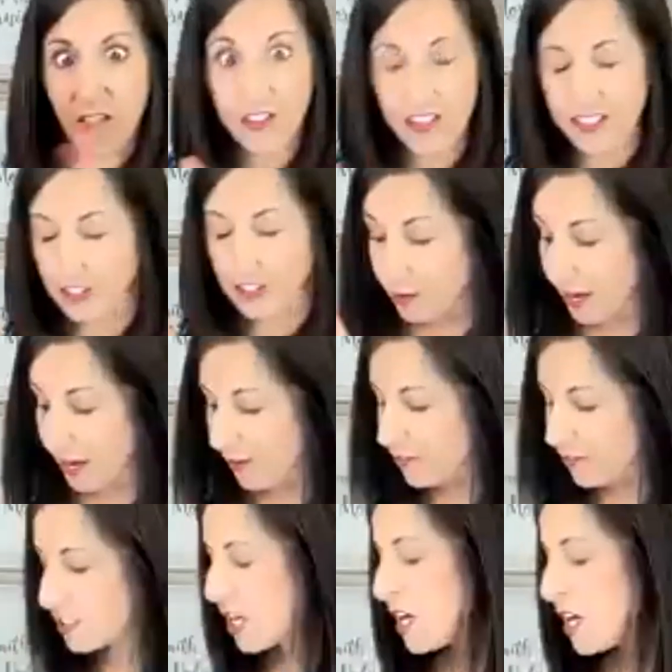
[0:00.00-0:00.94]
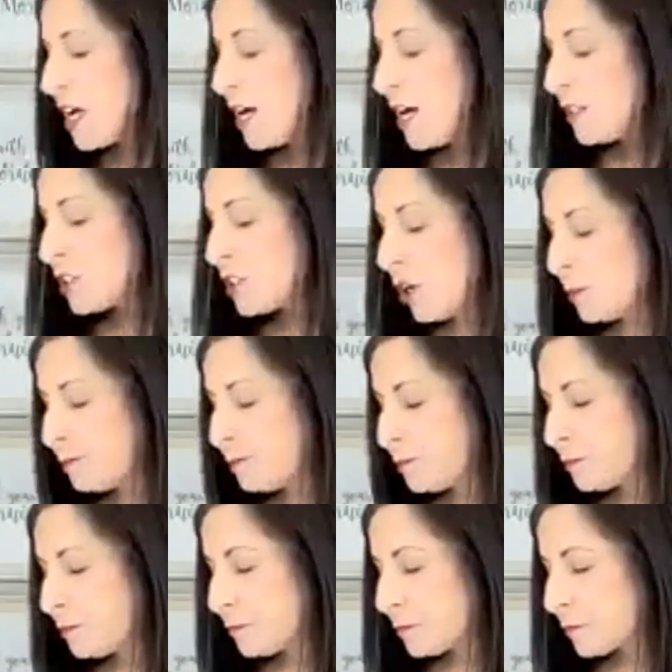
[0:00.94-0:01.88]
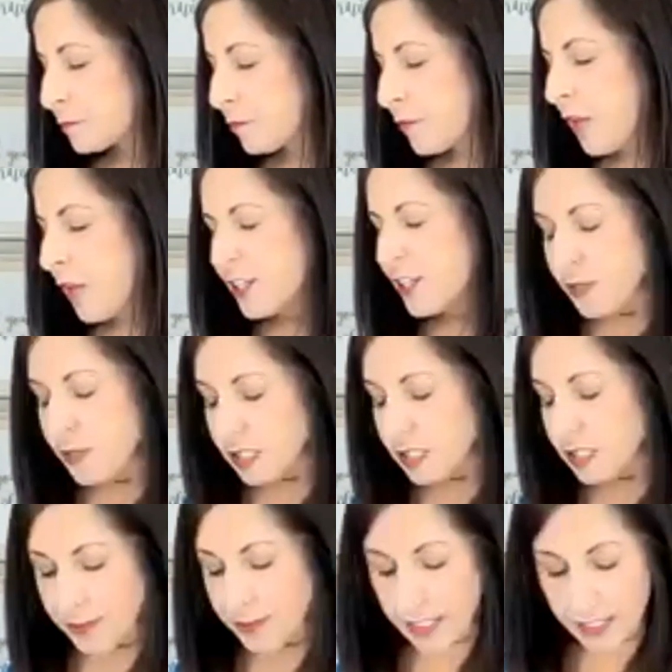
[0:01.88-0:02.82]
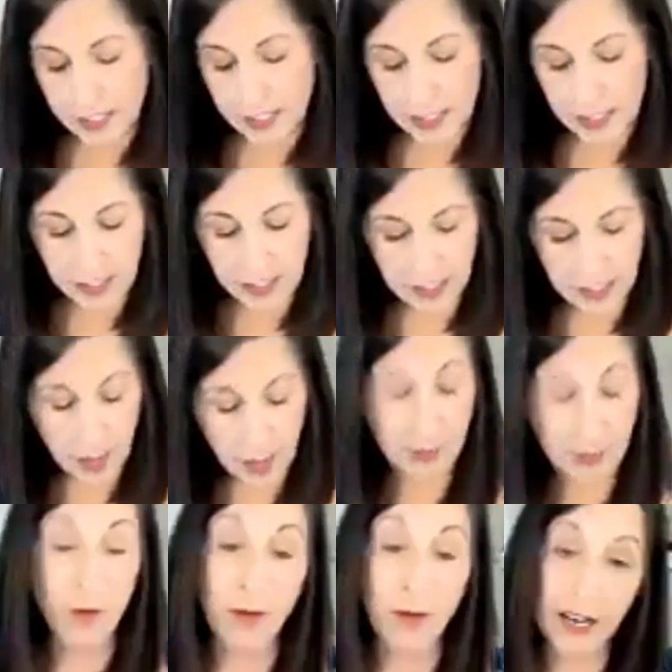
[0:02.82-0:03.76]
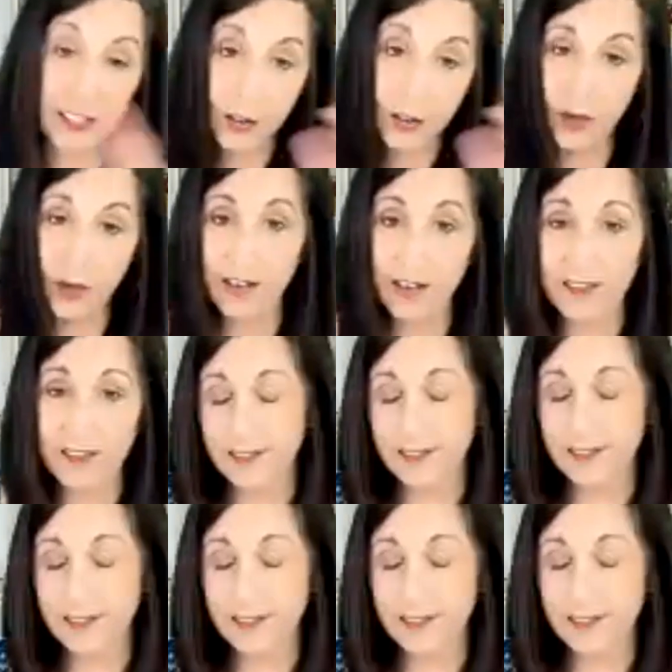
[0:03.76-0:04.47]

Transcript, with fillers: things. So we have this. So as we step into this season, I'm gonna go back to where